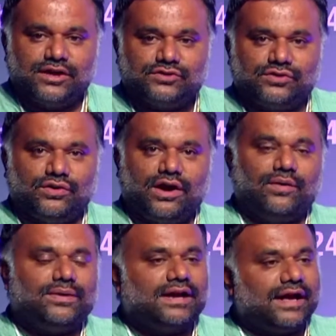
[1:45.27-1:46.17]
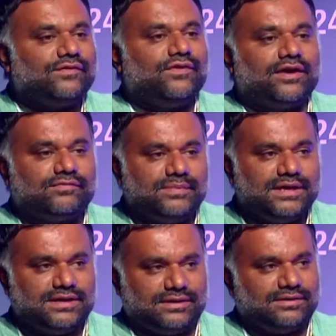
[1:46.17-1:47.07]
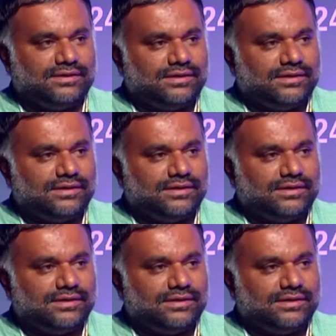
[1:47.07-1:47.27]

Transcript: So our life have been